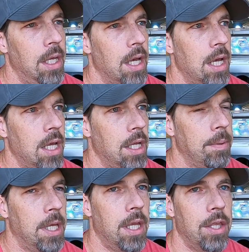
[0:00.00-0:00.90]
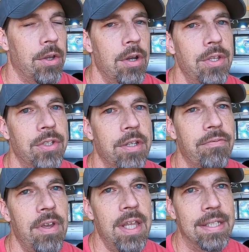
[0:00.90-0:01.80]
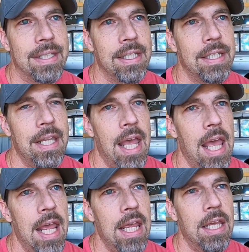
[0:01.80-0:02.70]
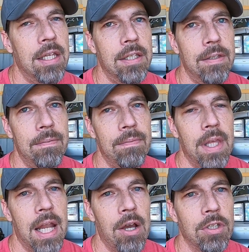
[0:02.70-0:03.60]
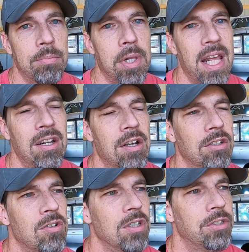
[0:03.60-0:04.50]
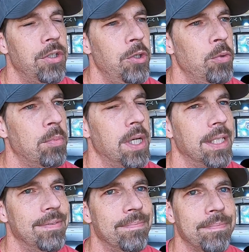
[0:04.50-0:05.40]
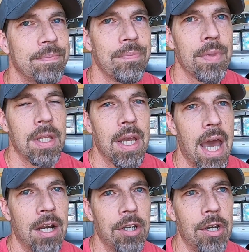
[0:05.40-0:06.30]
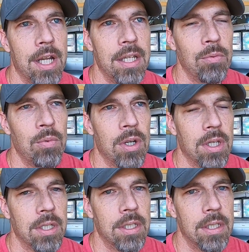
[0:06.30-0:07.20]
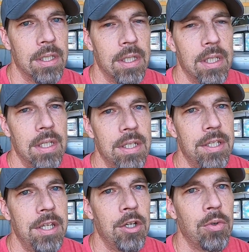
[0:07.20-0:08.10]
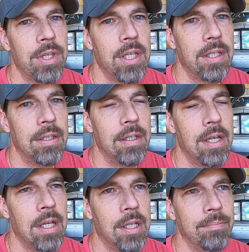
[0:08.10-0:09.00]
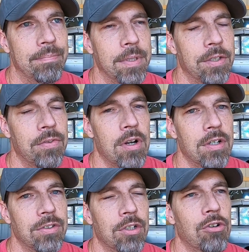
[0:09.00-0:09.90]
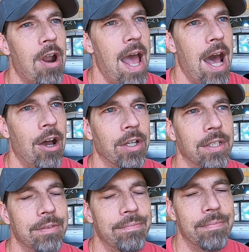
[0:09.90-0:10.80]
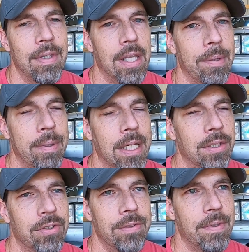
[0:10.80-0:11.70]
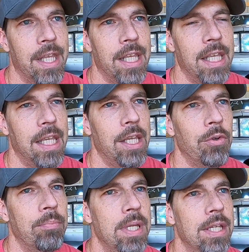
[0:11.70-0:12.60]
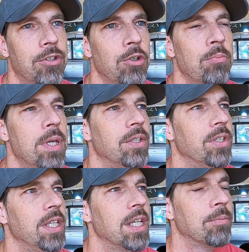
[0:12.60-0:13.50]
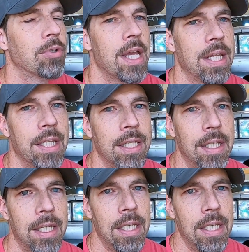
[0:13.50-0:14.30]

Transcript: There is an event today that I was planning on going to, but I don't know, I didn't want to deal with it as far as the crowd, and I mean it would be too busy, and I'm trying to